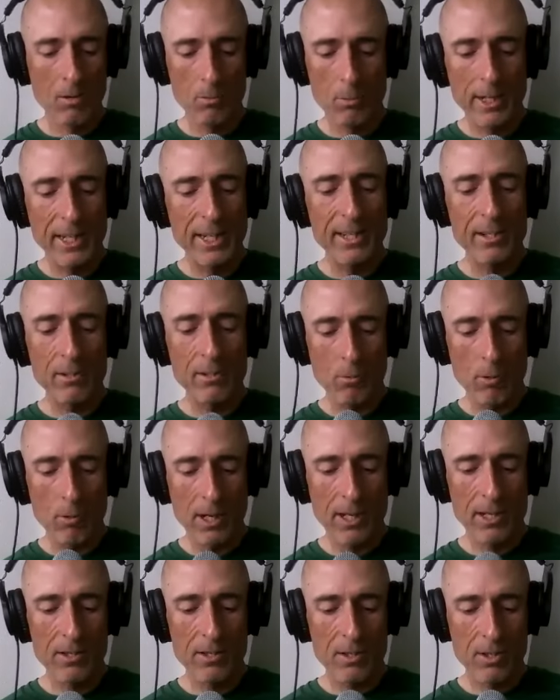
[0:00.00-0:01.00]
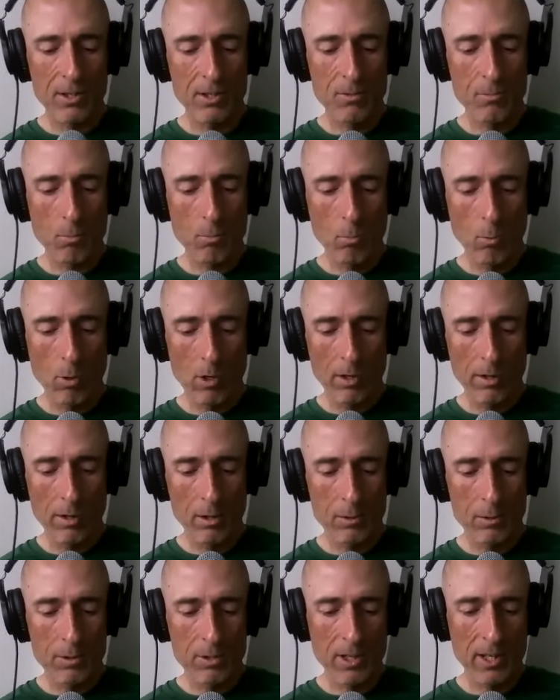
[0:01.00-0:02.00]
Reading a race is one of
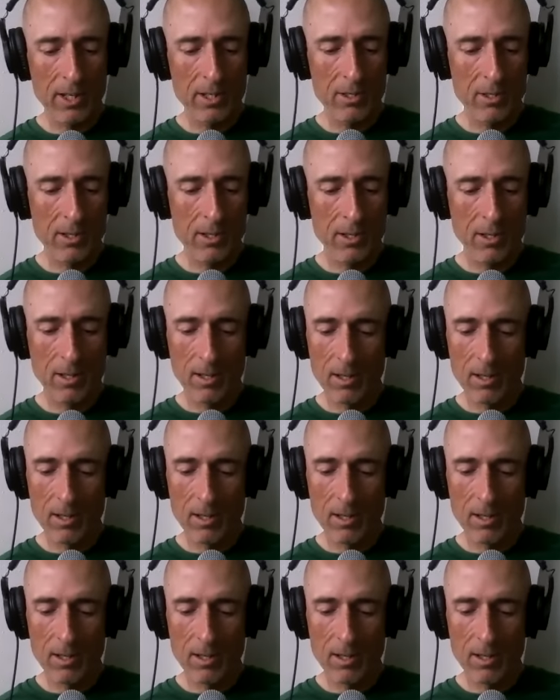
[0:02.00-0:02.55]
those things that